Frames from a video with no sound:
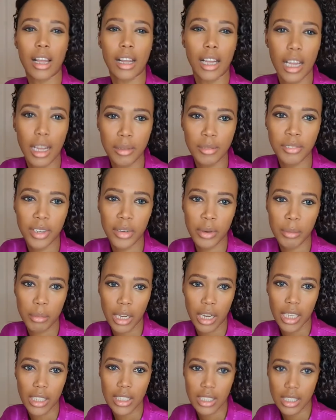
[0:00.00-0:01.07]
I'm very
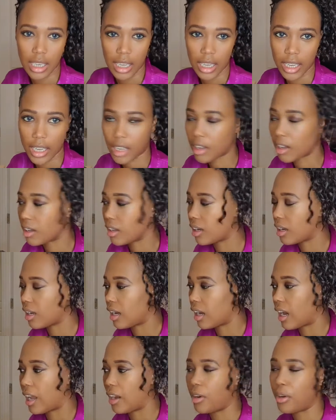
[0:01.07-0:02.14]
much like,
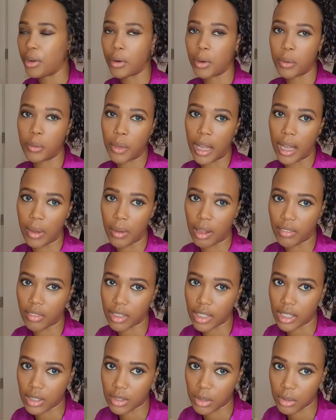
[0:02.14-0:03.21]
I don't know how other
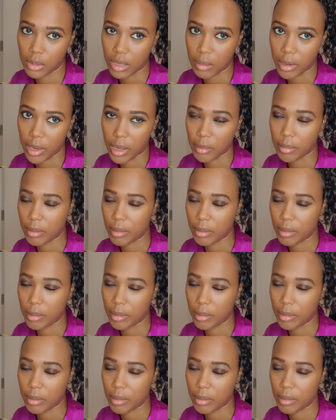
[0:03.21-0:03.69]
girls do their makeup.